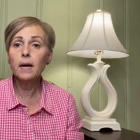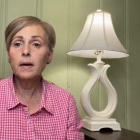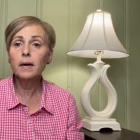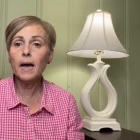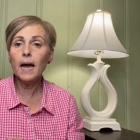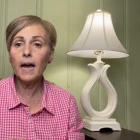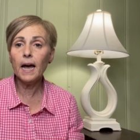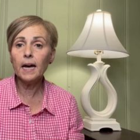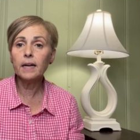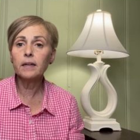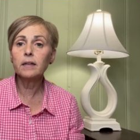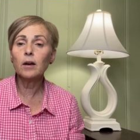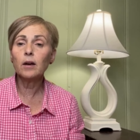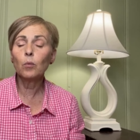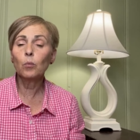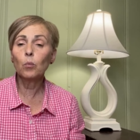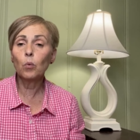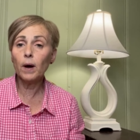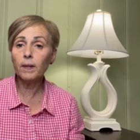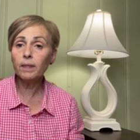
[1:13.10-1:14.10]
And
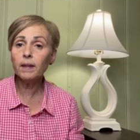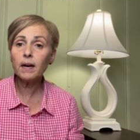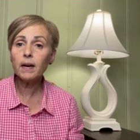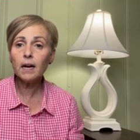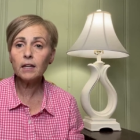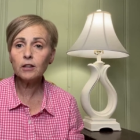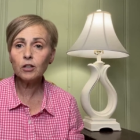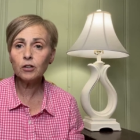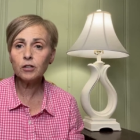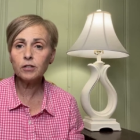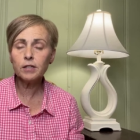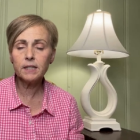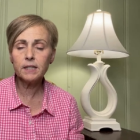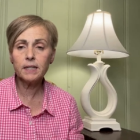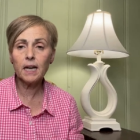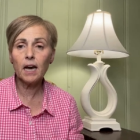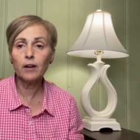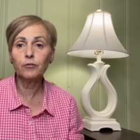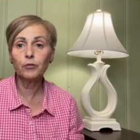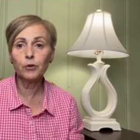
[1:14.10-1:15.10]
one thing I learned is
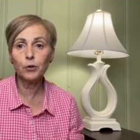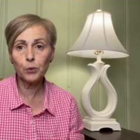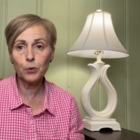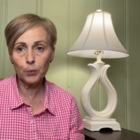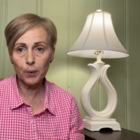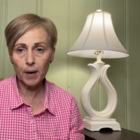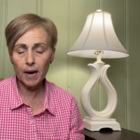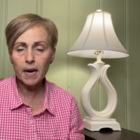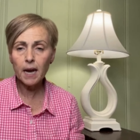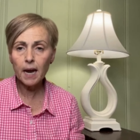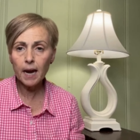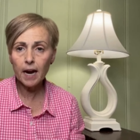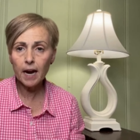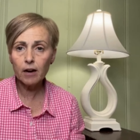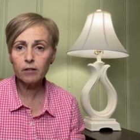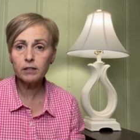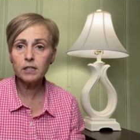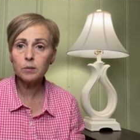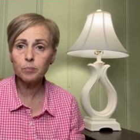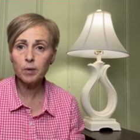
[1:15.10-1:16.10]
that for gray
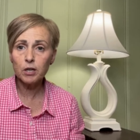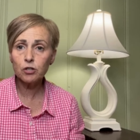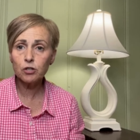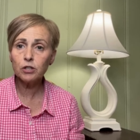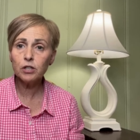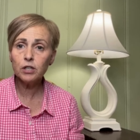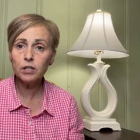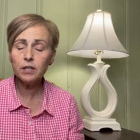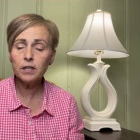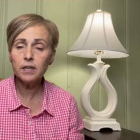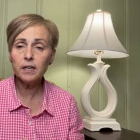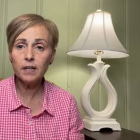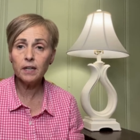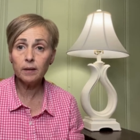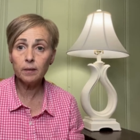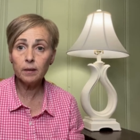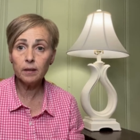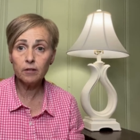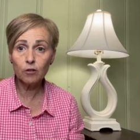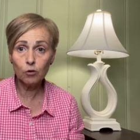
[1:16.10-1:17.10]
hair, especially
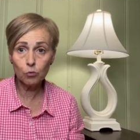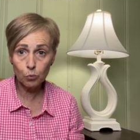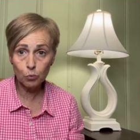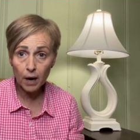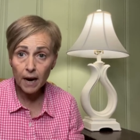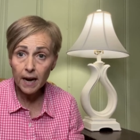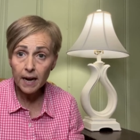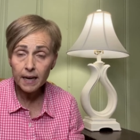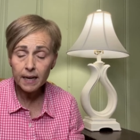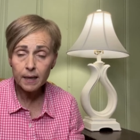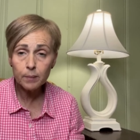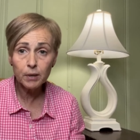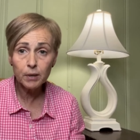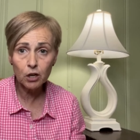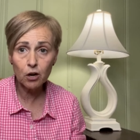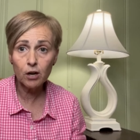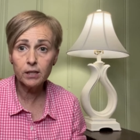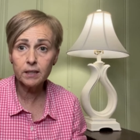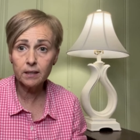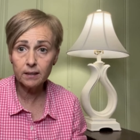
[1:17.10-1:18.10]
gray
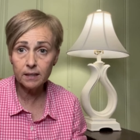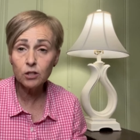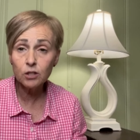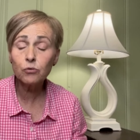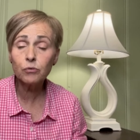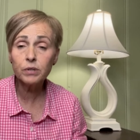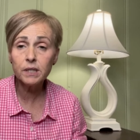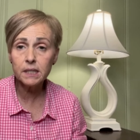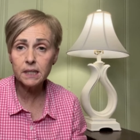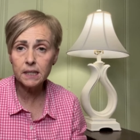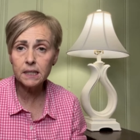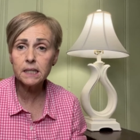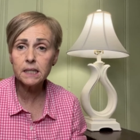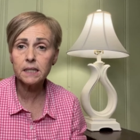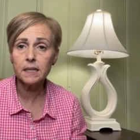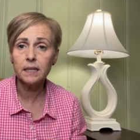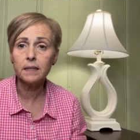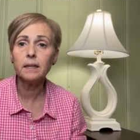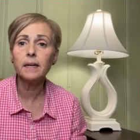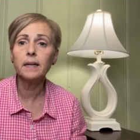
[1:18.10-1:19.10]
because it is
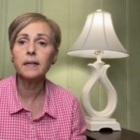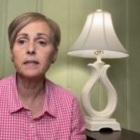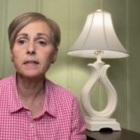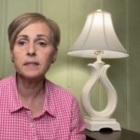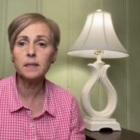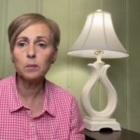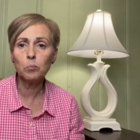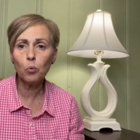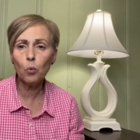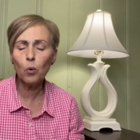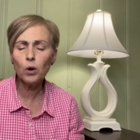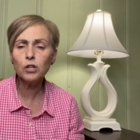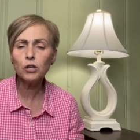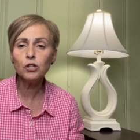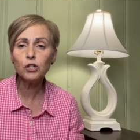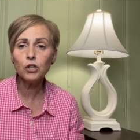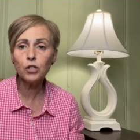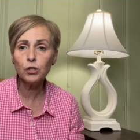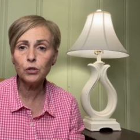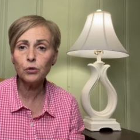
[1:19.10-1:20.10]
resistant, it is important
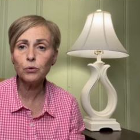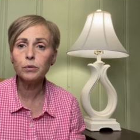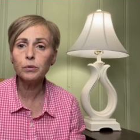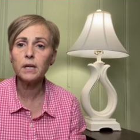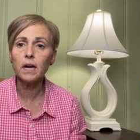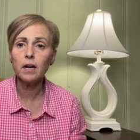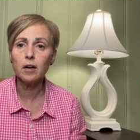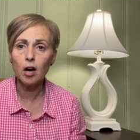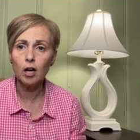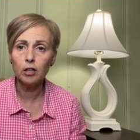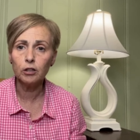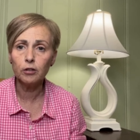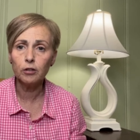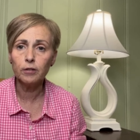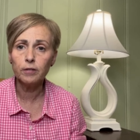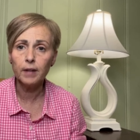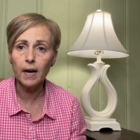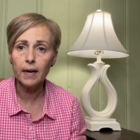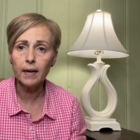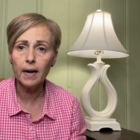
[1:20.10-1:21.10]
to use a color
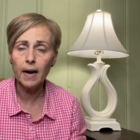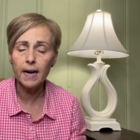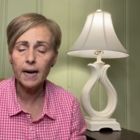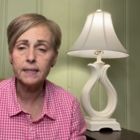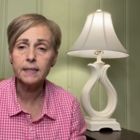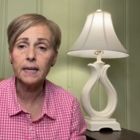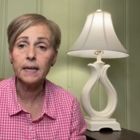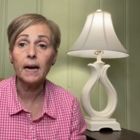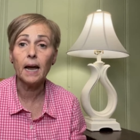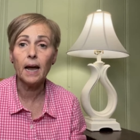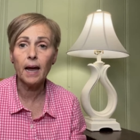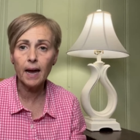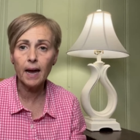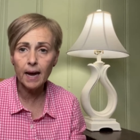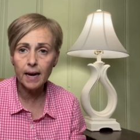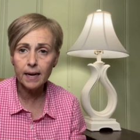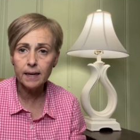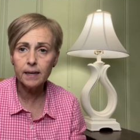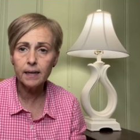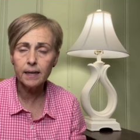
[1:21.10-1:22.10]
that has an
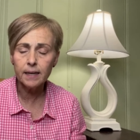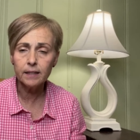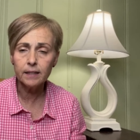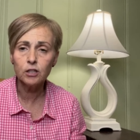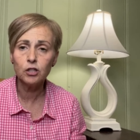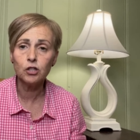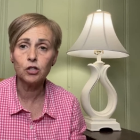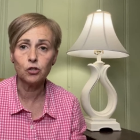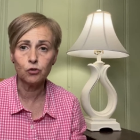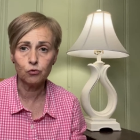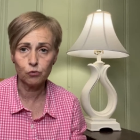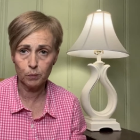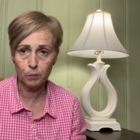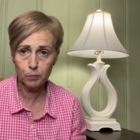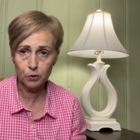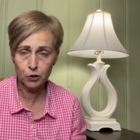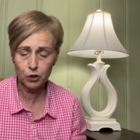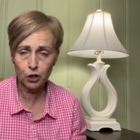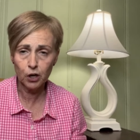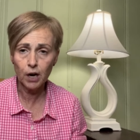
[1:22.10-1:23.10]
N in its
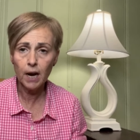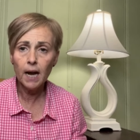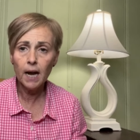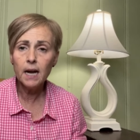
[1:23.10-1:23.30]
descriptor.